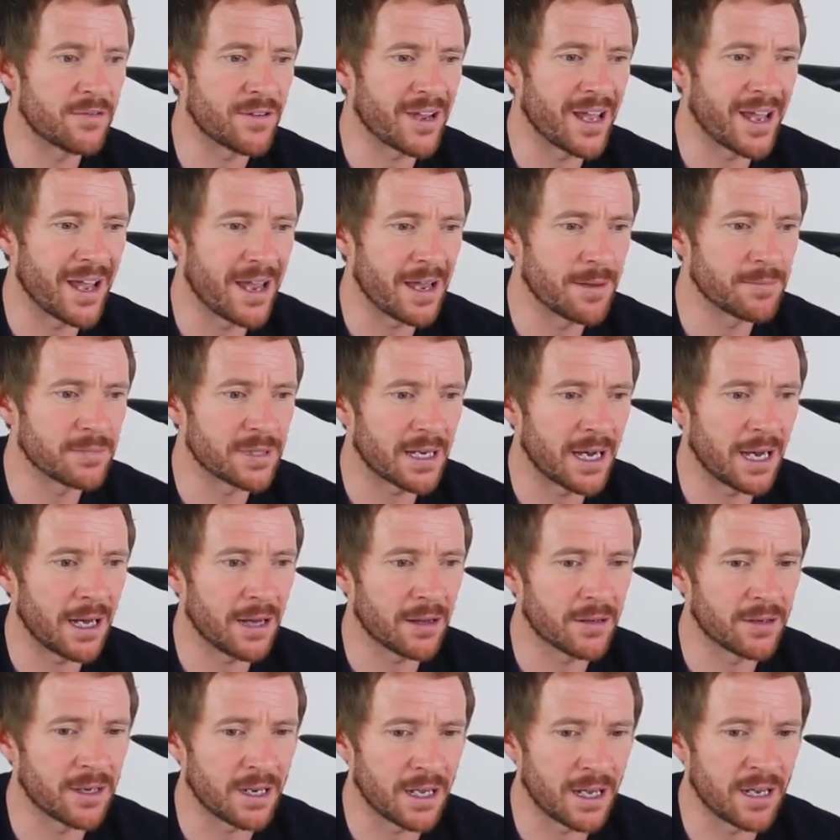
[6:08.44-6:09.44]
of
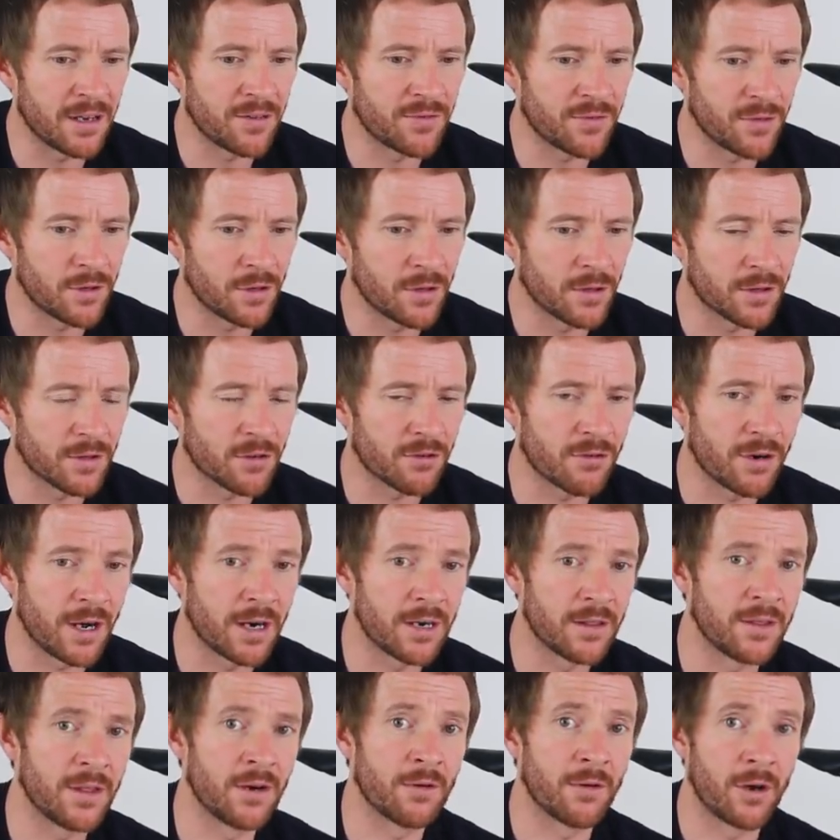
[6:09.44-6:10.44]
Kammtail and airfoil and
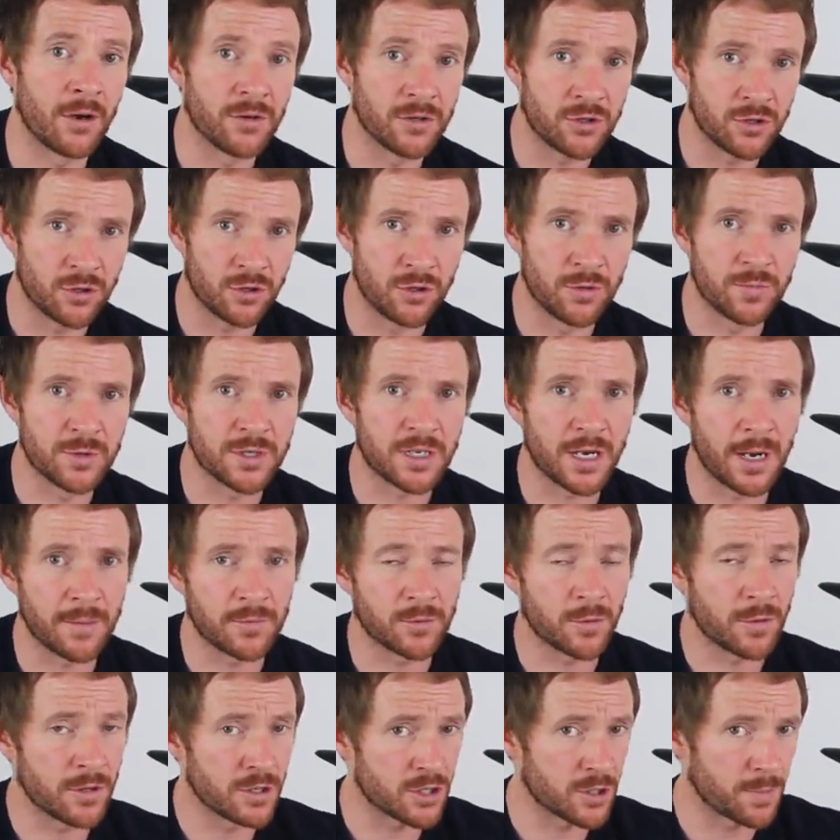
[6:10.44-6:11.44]
created their own tube shapes
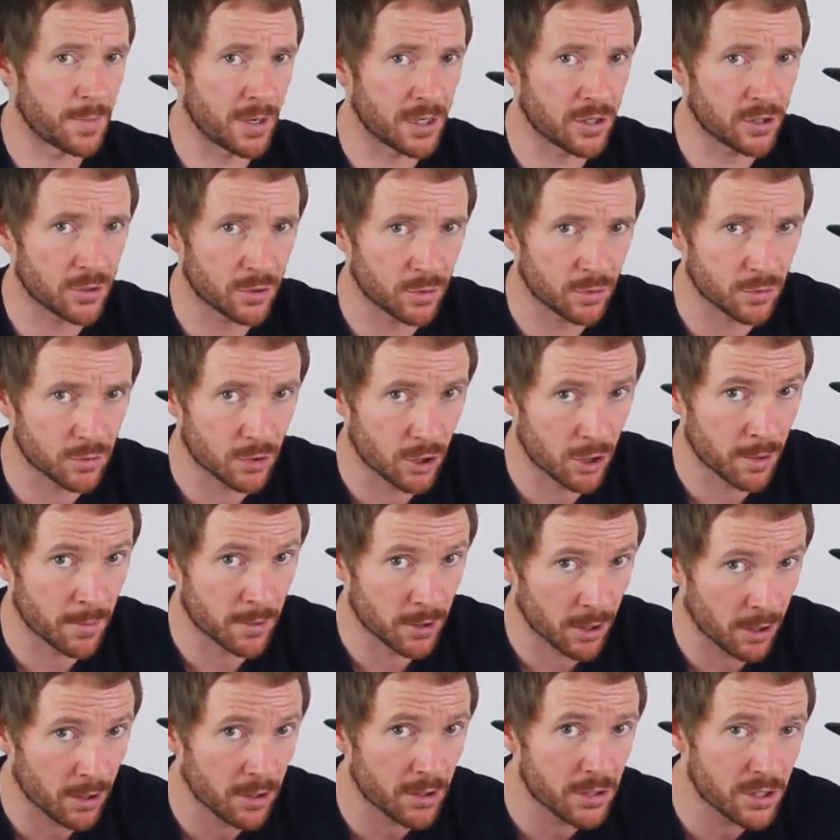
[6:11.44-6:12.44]
with a special
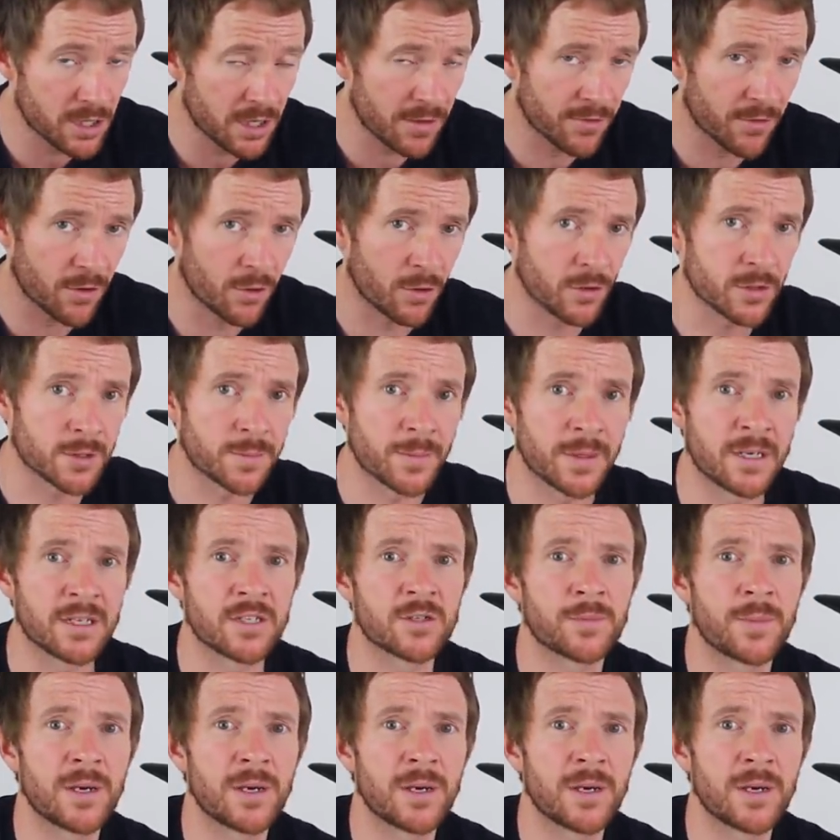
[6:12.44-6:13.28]
terminology, of course, being